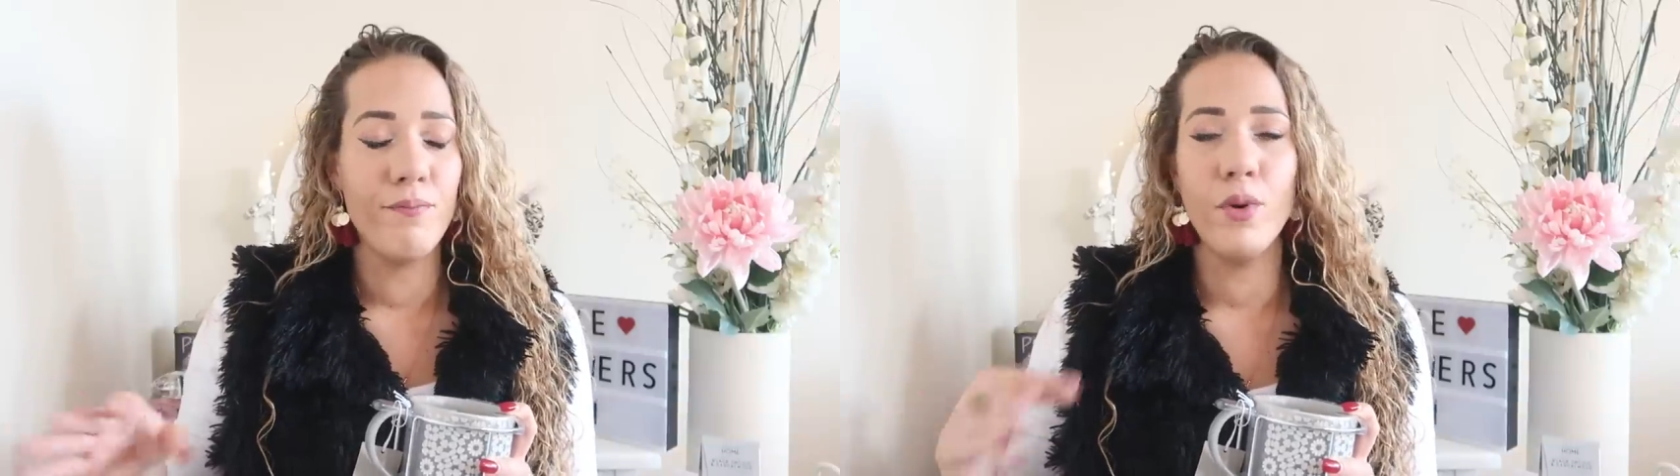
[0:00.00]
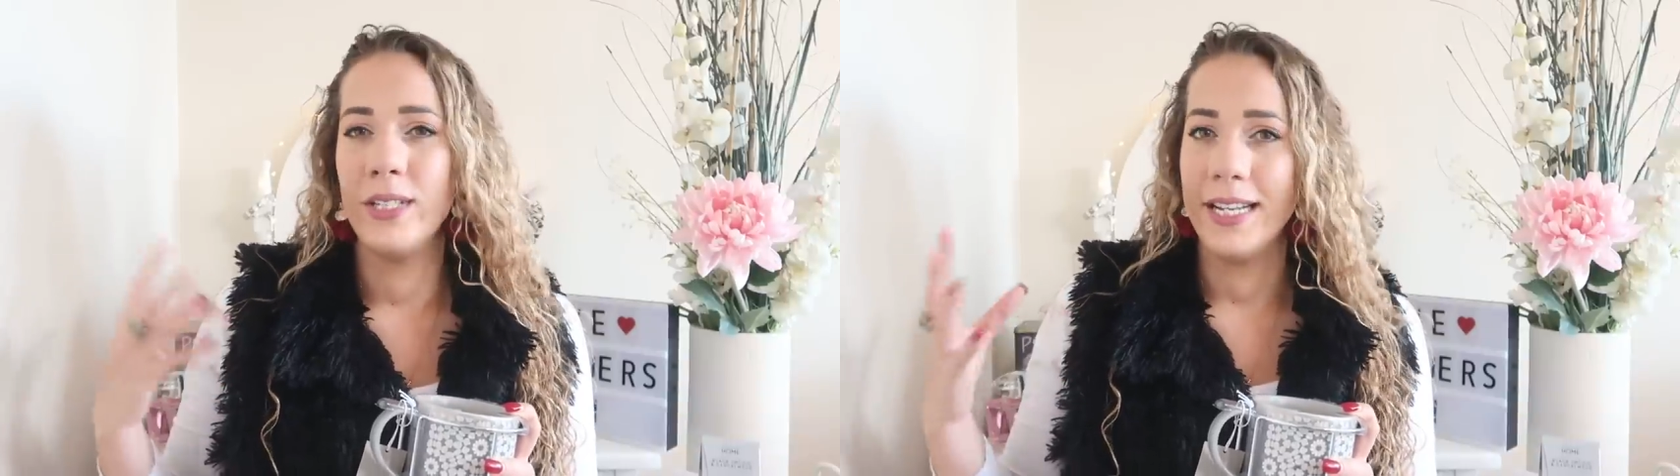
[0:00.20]

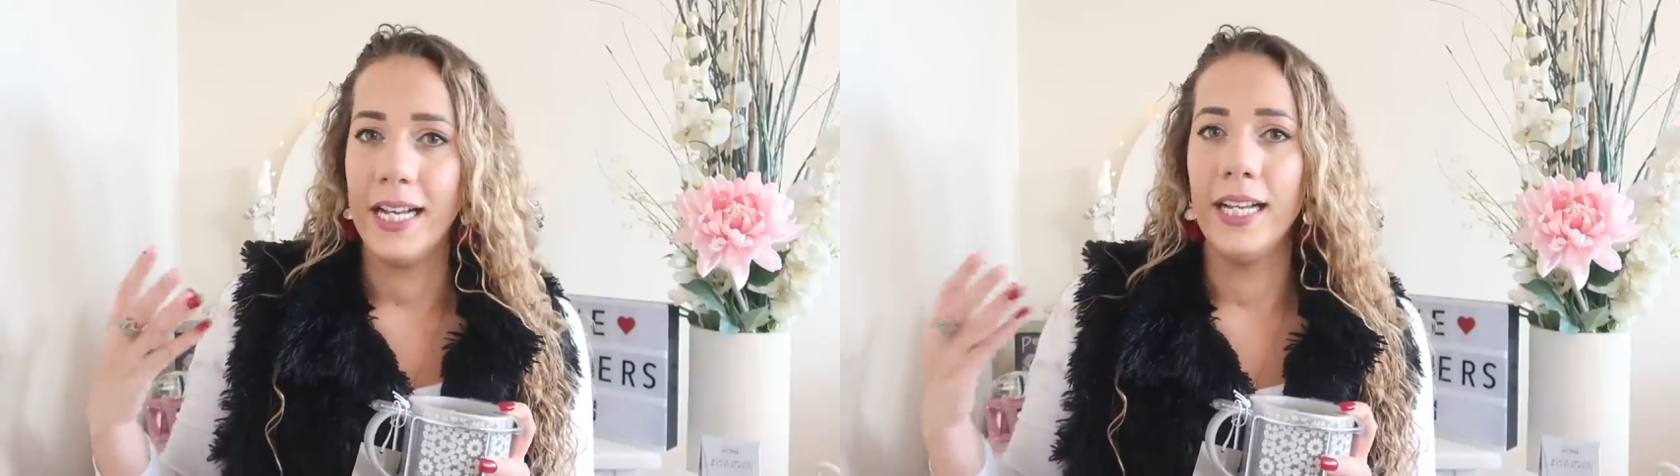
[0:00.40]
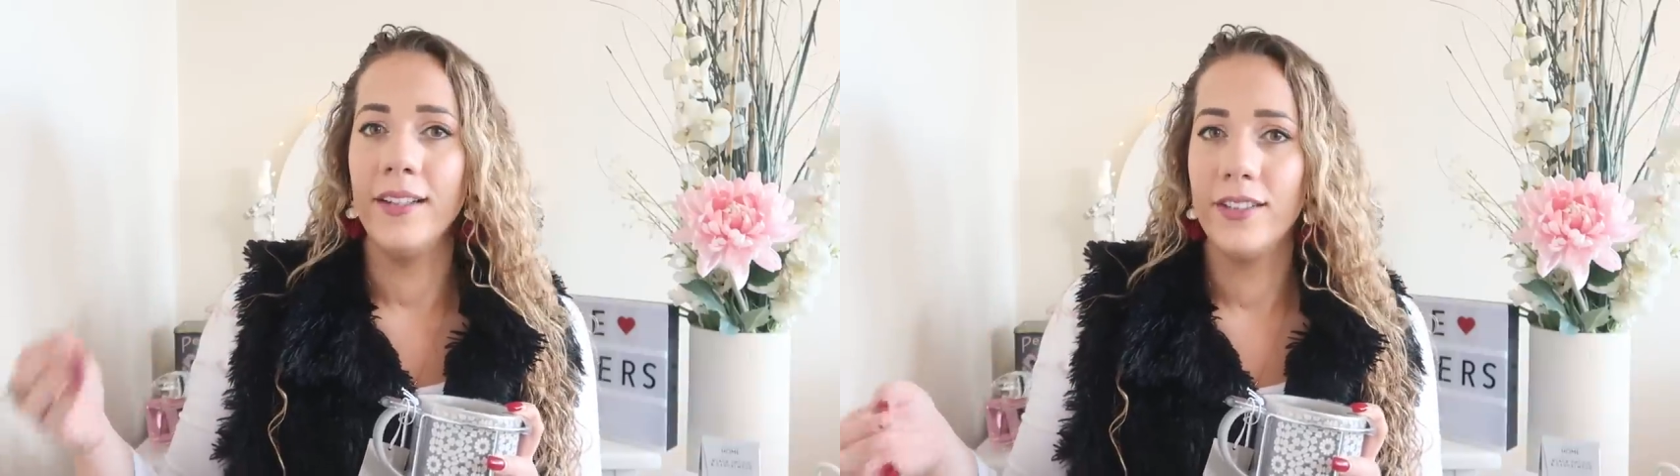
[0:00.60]

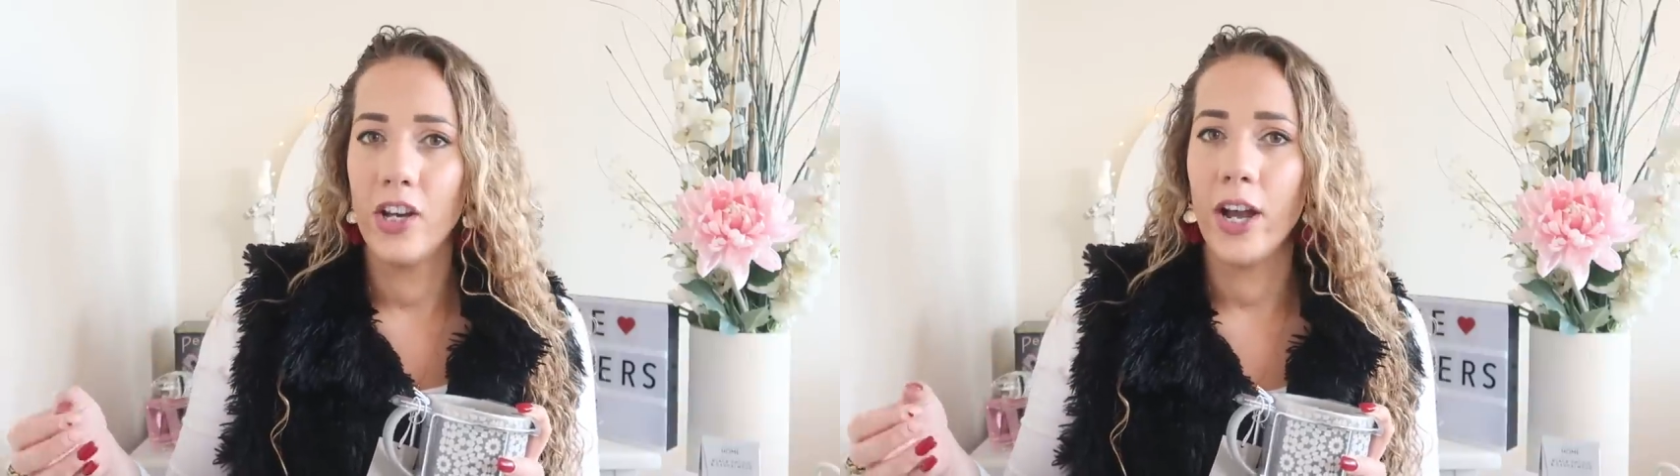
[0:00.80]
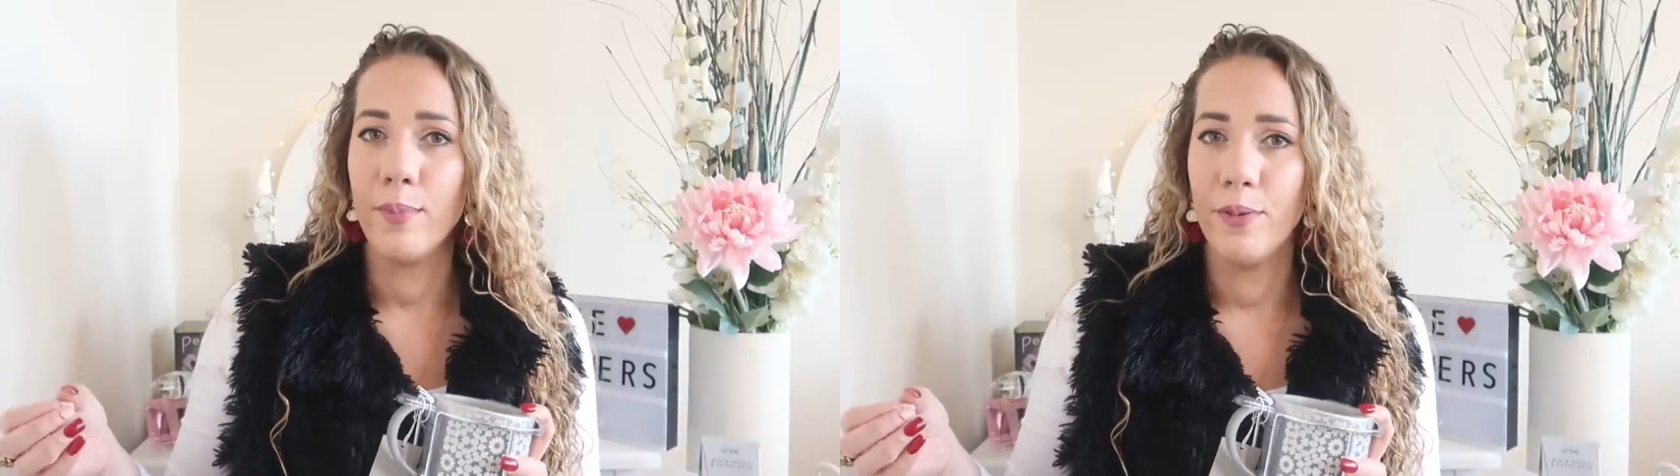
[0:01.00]
modern-y
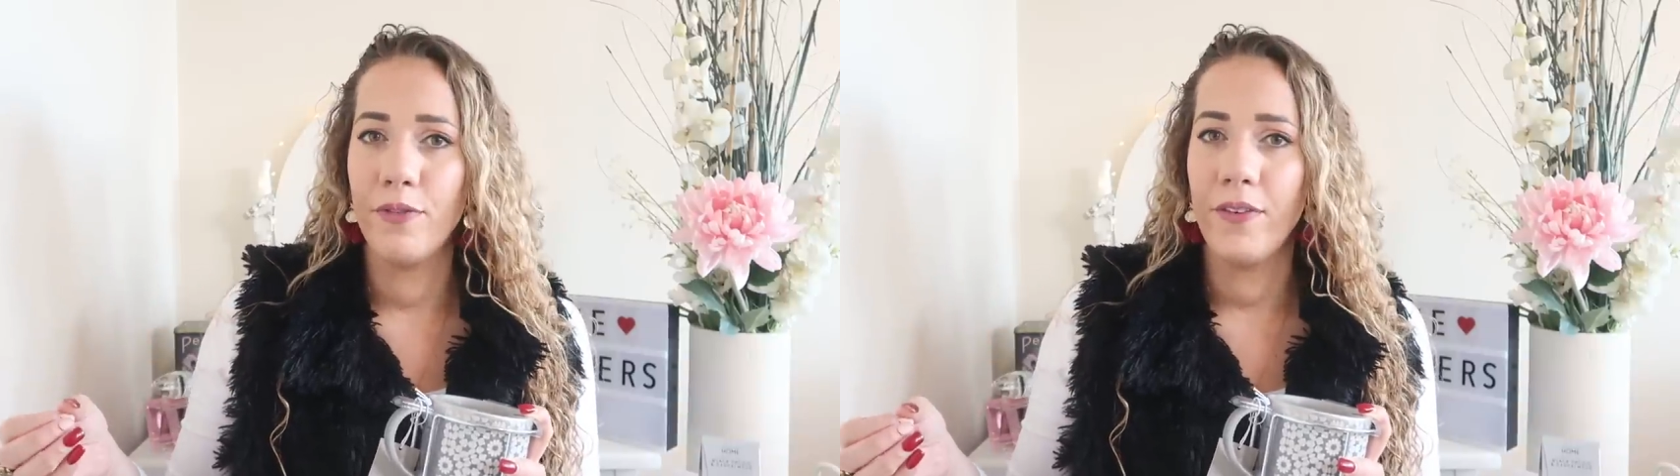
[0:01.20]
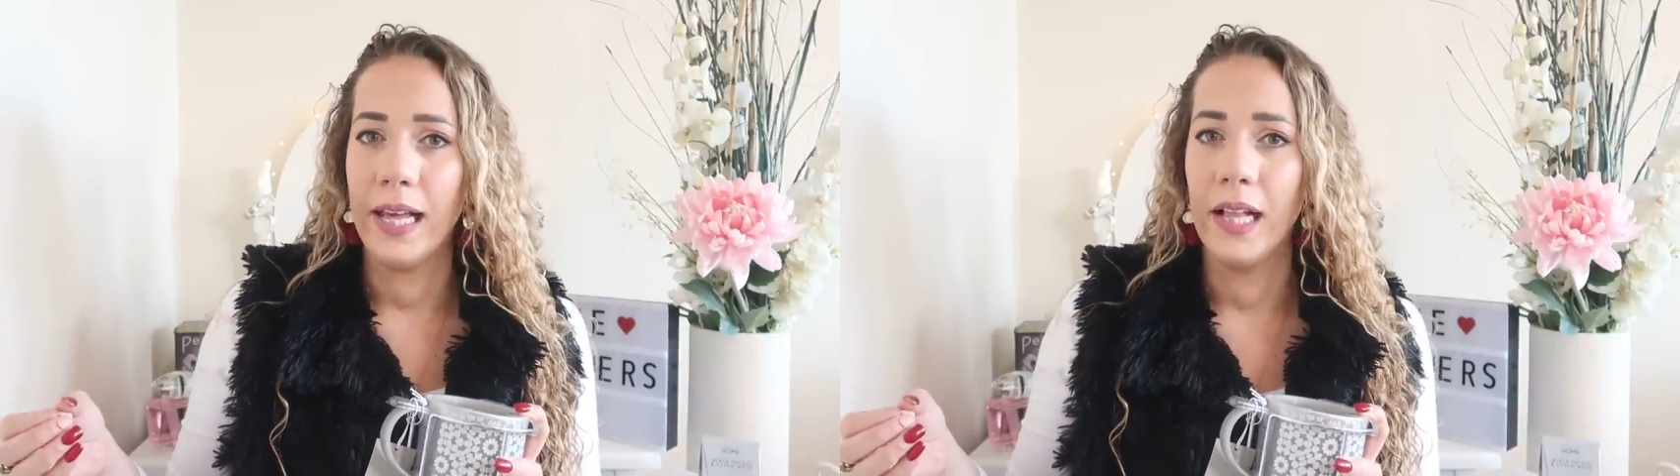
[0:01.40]
type
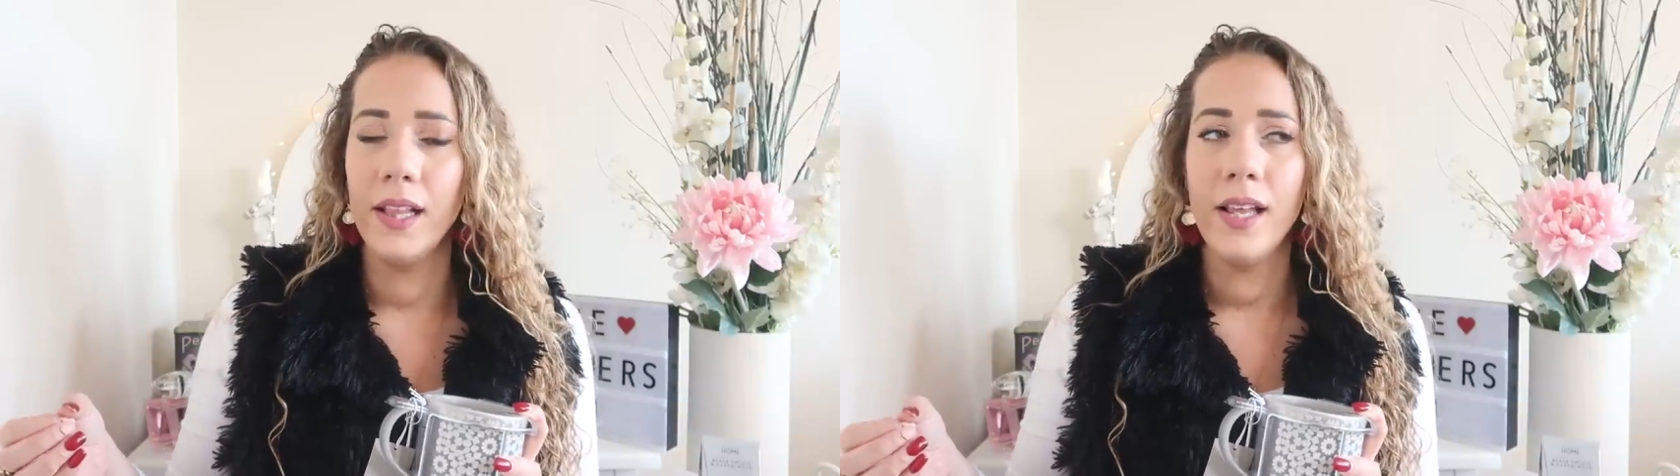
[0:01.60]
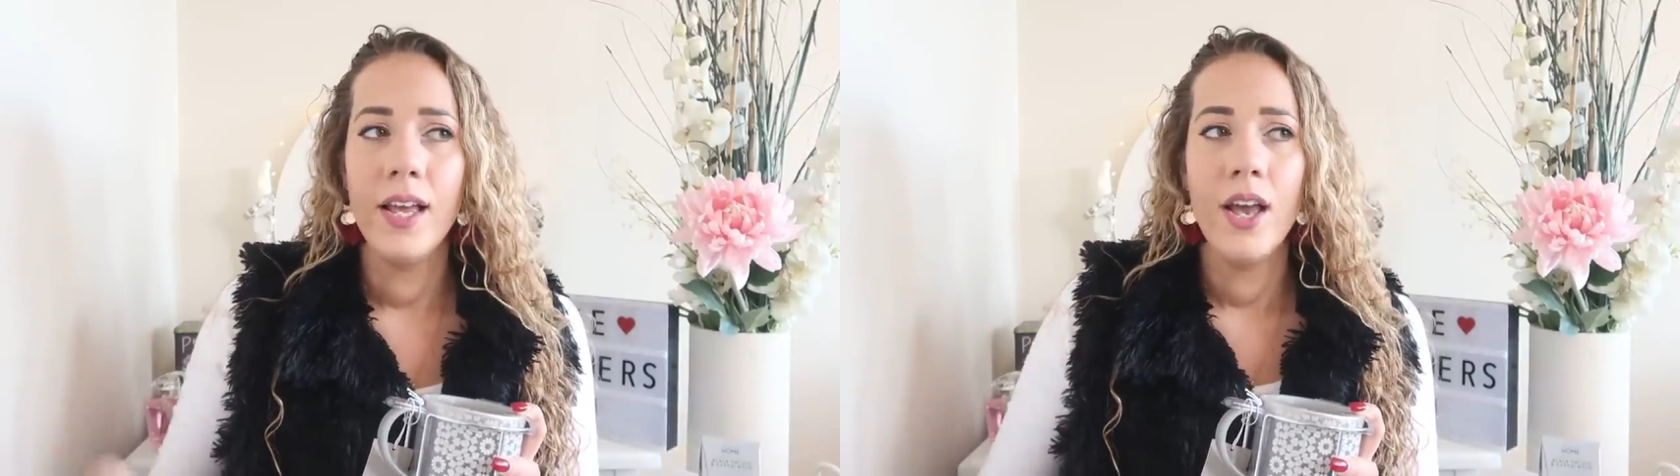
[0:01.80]

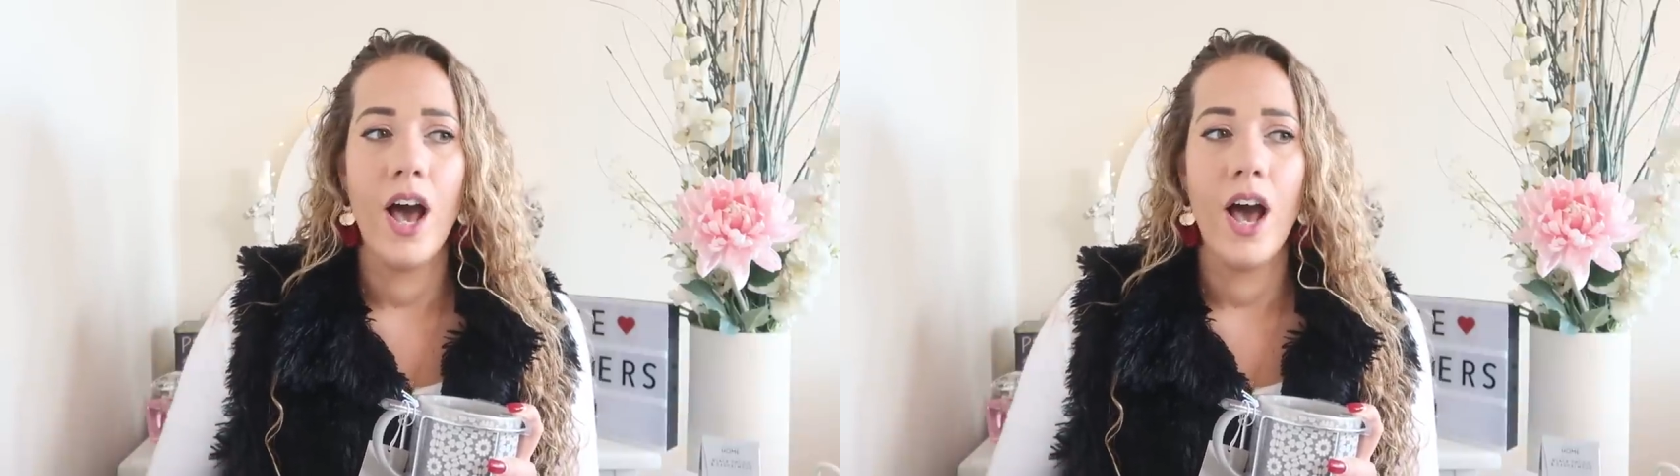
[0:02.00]
feel.